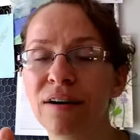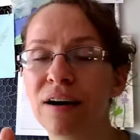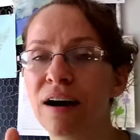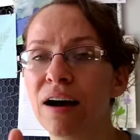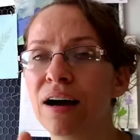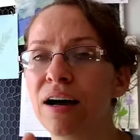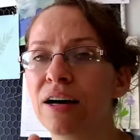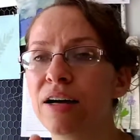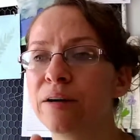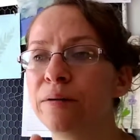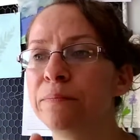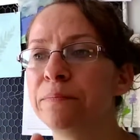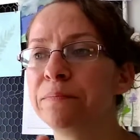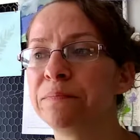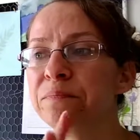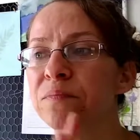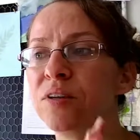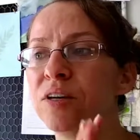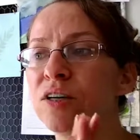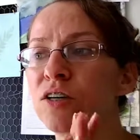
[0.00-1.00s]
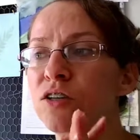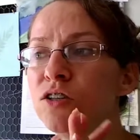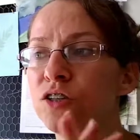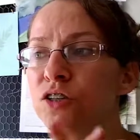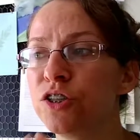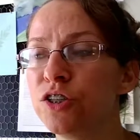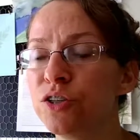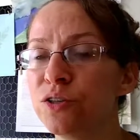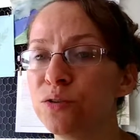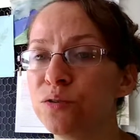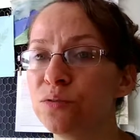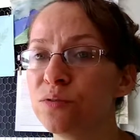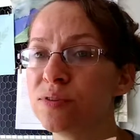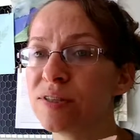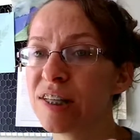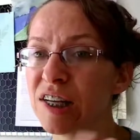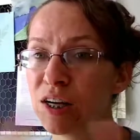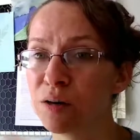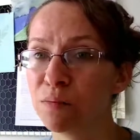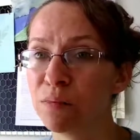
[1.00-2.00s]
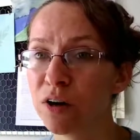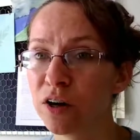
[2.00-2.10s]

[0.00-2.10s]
to some